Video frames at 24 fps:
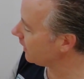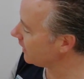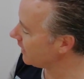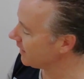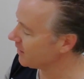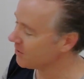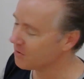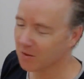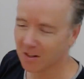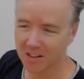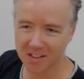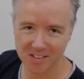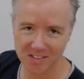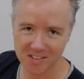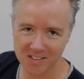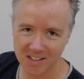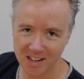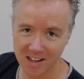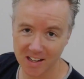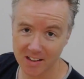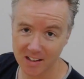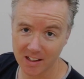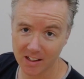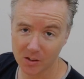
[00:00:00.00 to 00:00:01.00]
we need to
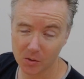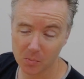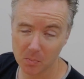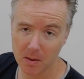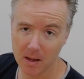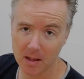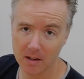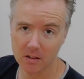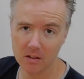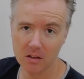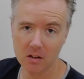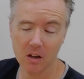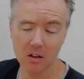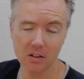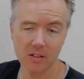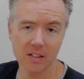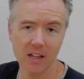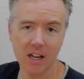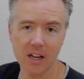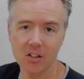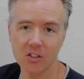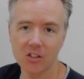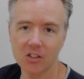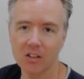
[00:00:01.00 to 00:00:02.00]
understand the expanded
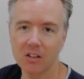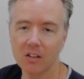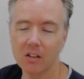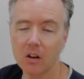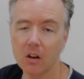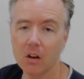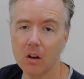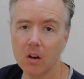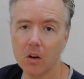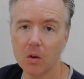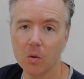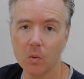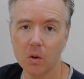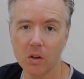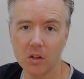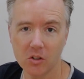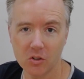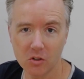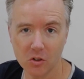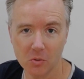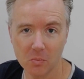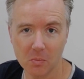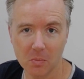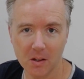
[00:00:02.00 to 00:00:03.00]
notation, we
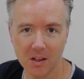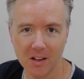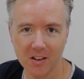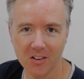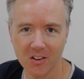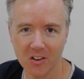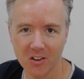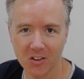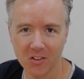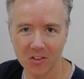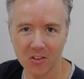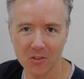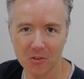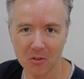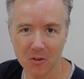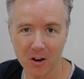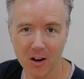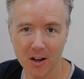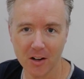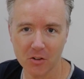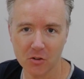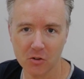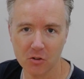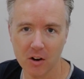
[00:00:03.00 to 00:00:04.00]
should be on the
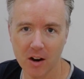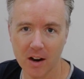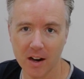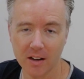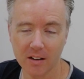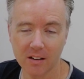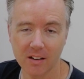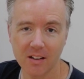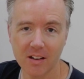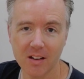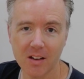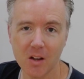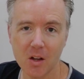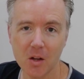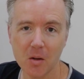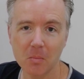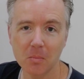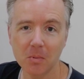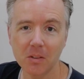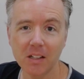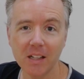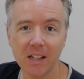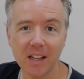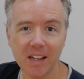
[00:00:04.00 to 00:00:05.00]
right track.
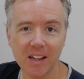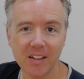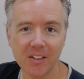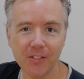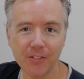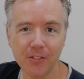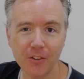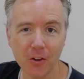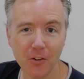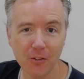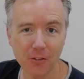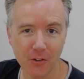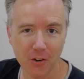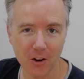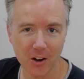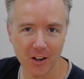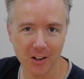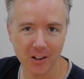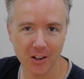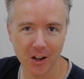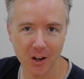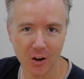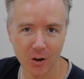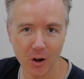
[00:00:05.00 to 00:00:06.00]
Please feel free
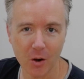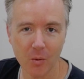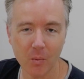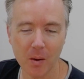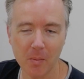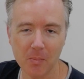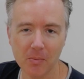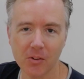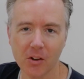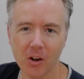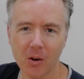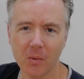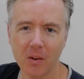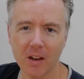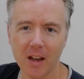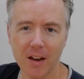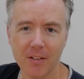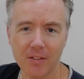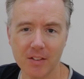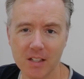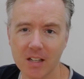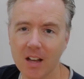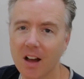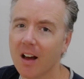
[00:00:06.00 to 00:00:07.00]
to go to our website. We
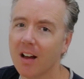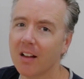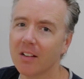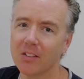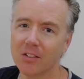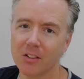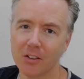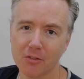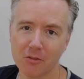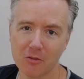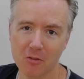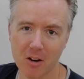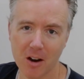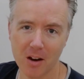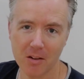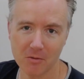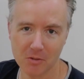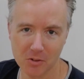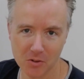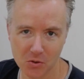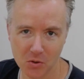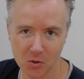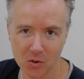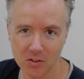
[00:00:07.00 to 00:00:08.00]
have tons of
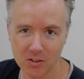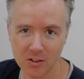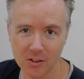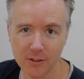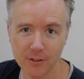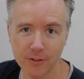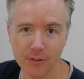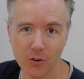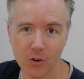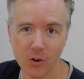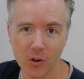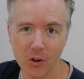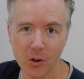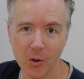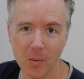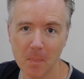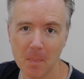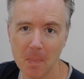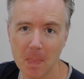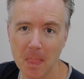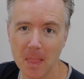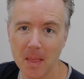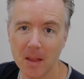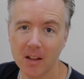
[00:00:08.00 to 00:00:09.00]
great resources for
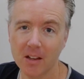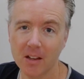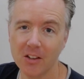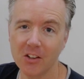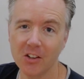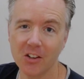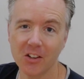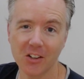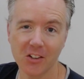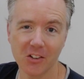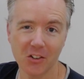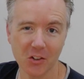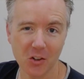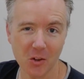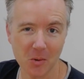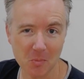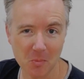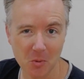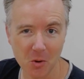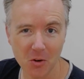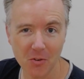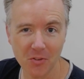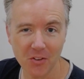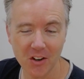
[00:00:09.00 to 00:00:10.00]
you. You can look
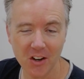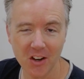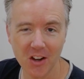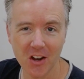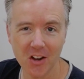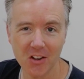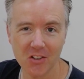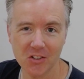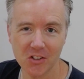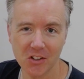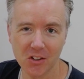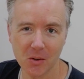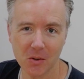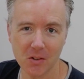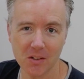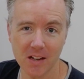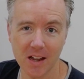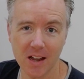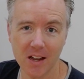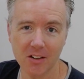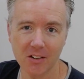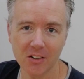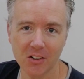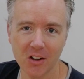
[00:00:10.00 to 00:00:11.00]
at more videos. You can
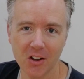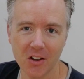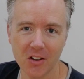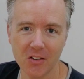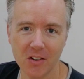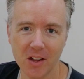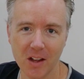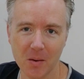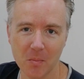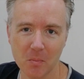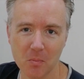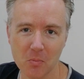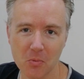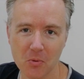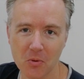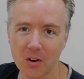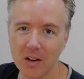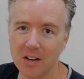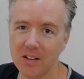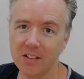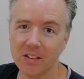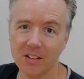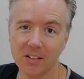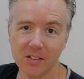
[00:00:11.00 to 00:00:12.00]
download and
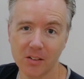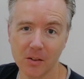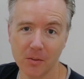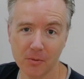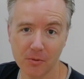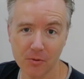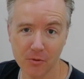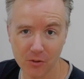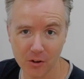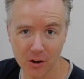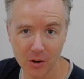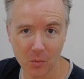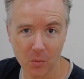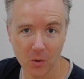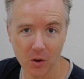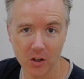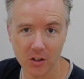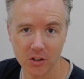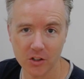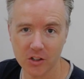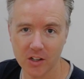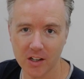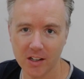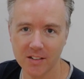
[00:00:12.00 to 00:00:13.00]
print some free
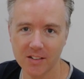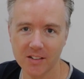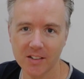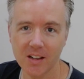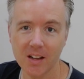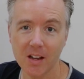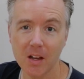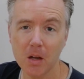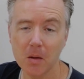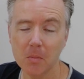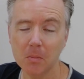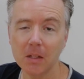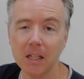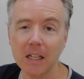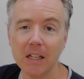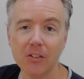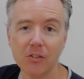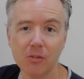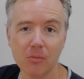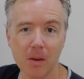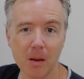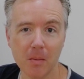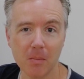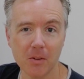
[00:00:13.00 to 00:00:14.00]
worksheets.
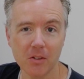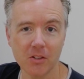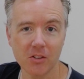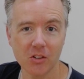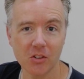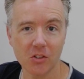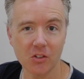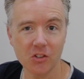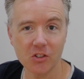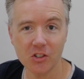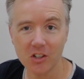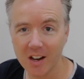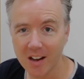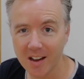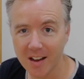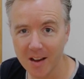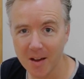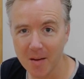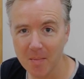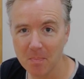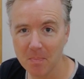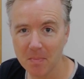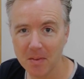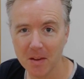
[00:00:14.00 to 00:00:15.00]
Please remember to
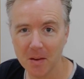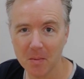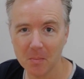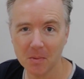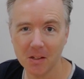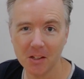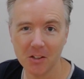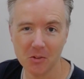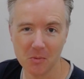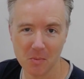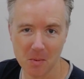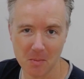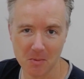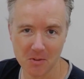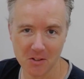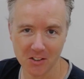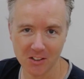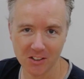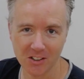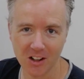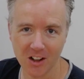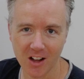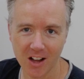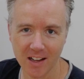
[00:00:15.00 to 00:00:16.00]
share. Please remember
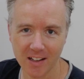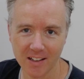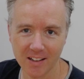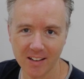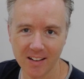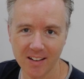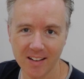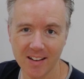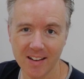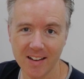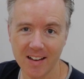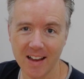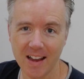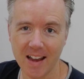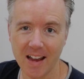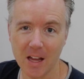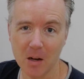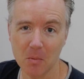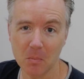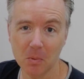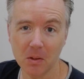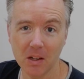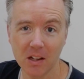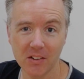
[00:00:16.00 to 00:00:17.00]
to like.
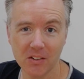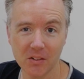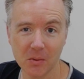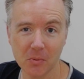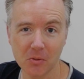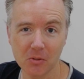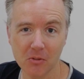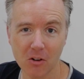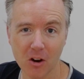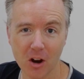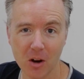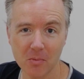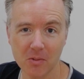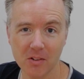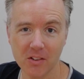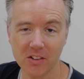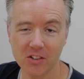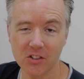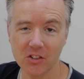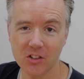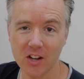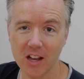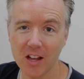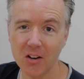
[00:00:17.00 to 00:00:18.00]
And please subscribe to
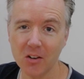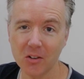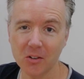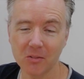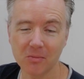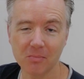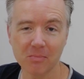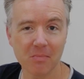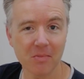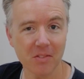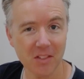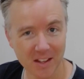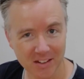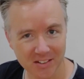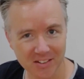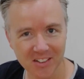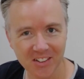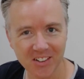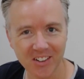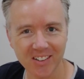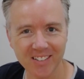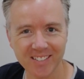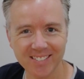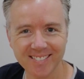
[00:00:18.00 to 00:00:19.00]
this channel.
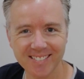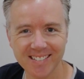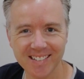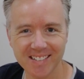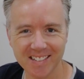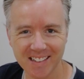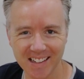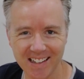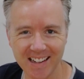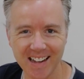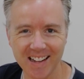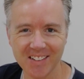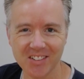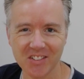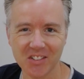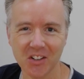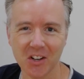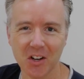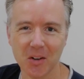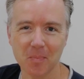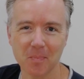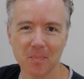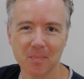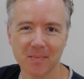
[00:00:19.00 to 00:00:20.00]
Thanks a lot. See you next
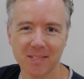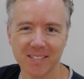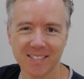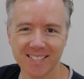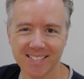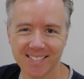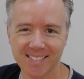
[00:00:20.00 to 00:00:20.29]
time.